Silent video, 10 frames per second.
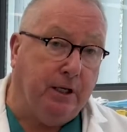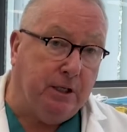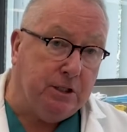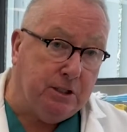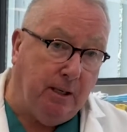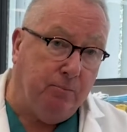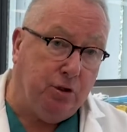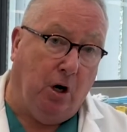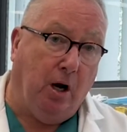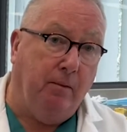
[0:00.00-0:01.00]
can
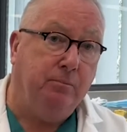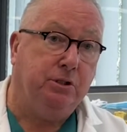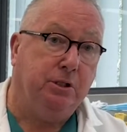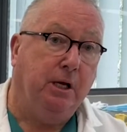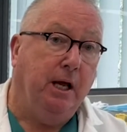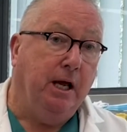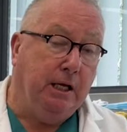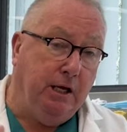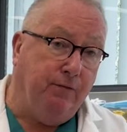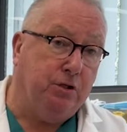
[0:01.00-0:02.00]
sometimes
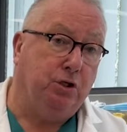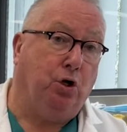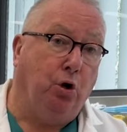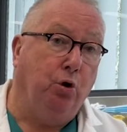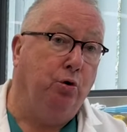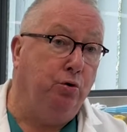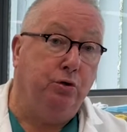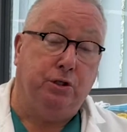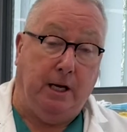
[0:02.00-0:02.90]
give us clues